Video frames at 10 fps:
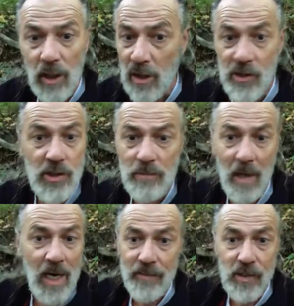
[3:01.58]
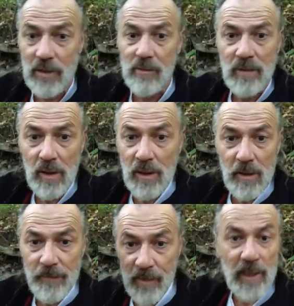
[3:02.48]
guns, no bombs, no
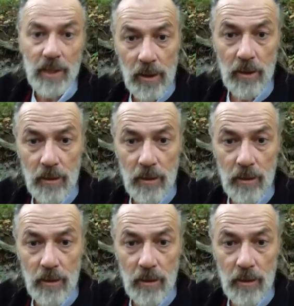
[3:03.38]
nothing.